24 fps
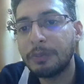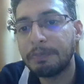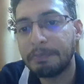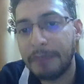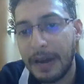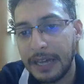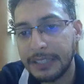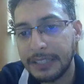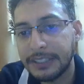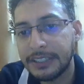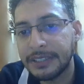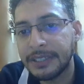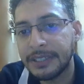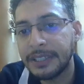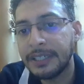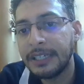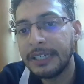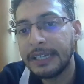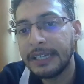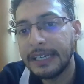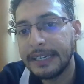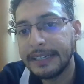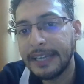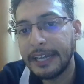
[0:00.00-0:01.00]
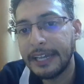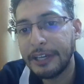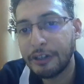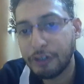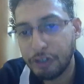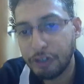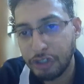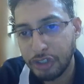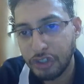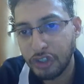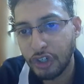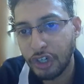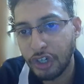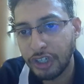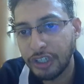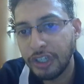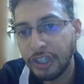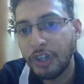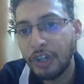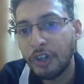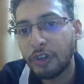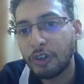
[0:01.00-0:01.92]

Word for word: much in the equation,